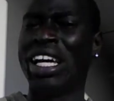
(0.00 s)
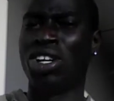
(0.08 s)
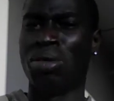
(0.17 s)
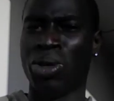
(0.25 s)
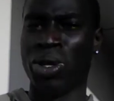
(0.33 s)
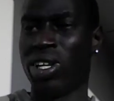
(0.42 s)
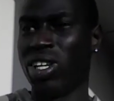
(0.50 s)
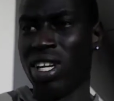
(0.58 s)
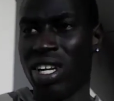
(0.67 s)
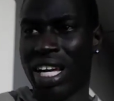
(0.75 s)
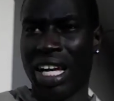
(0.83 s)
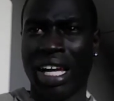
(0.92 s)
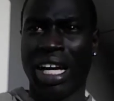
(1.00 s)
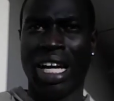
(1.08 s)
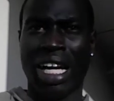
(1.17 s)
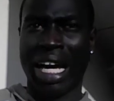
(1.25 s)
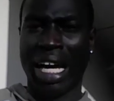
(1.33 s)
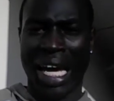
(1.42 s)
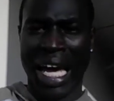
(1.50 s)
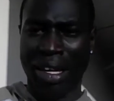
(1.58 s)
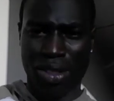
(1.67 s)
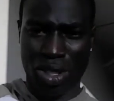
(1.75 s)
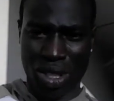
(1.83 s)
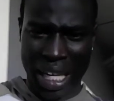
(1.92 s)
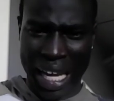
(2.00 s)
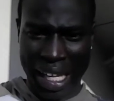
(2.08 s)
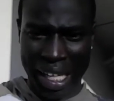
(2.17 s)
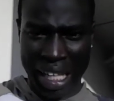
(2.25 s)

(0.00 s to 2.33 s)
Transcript: no more. I had I had